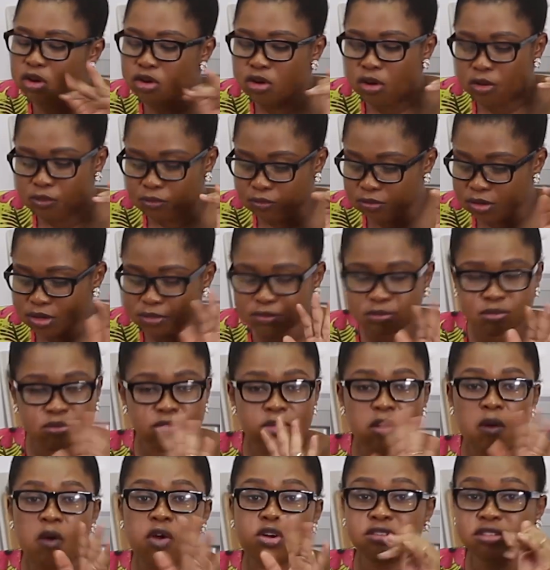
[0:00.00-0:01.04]
Lovely.
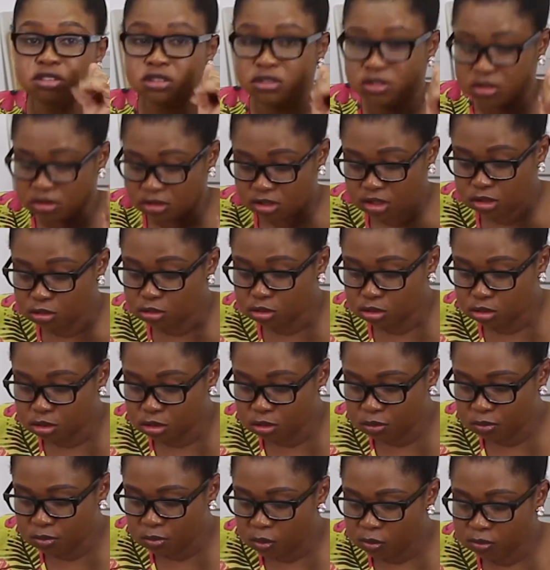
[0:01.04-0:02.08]
See you
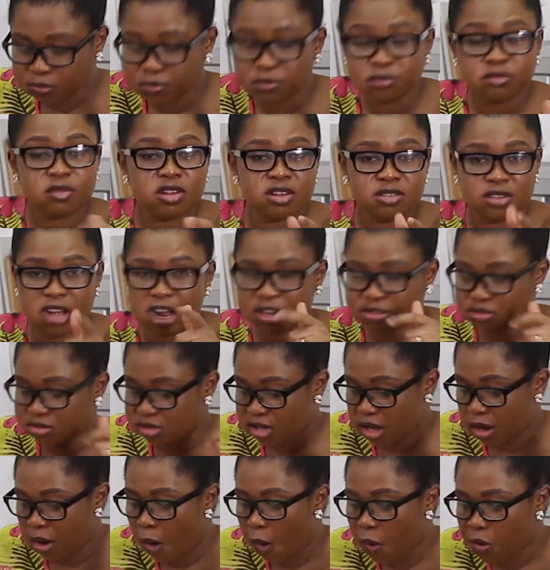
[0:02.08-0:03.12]
soon. Thank you for
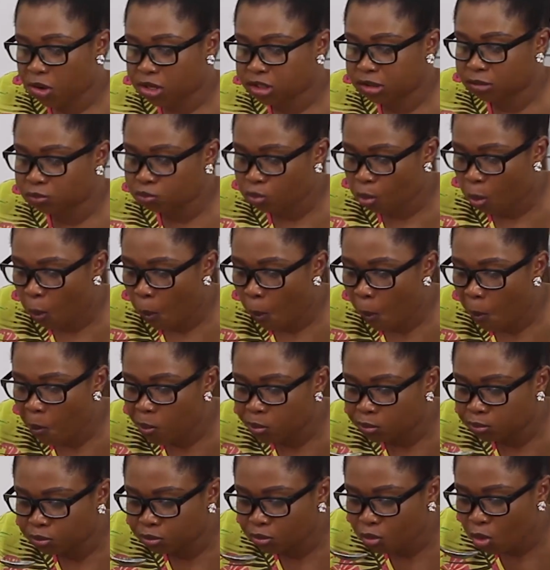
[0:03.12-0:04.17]
watching. If you
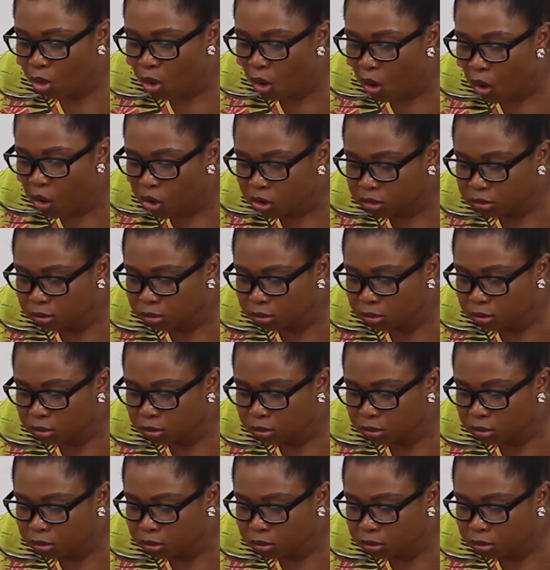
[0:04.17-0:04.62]
like this video,